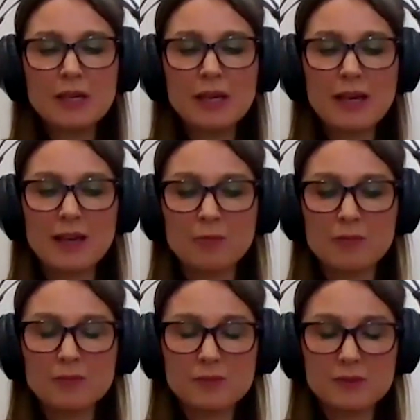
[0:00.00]

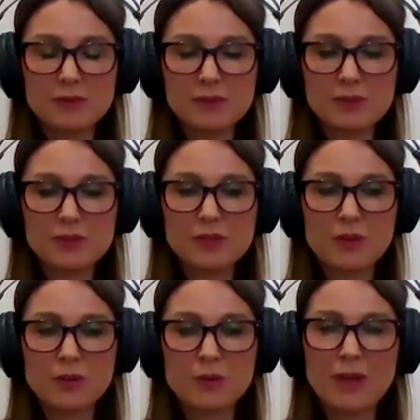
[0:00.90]
And
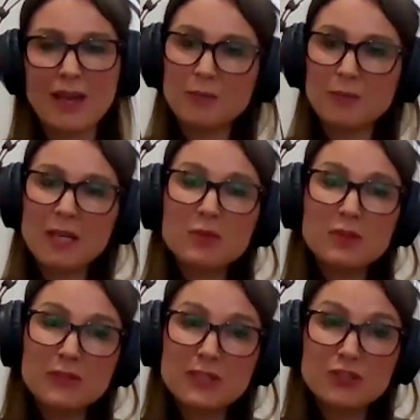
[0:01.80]
people
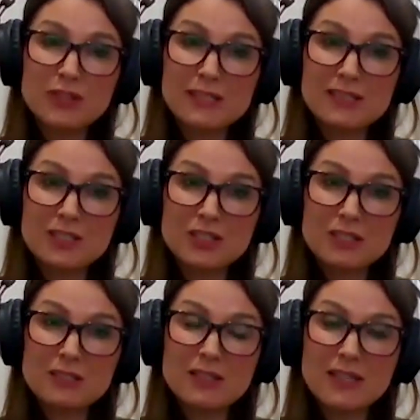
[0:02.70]
are in
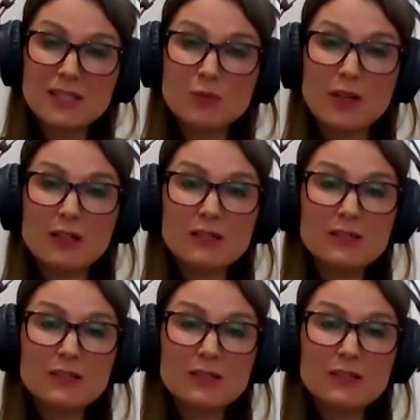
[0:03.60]
transition as well.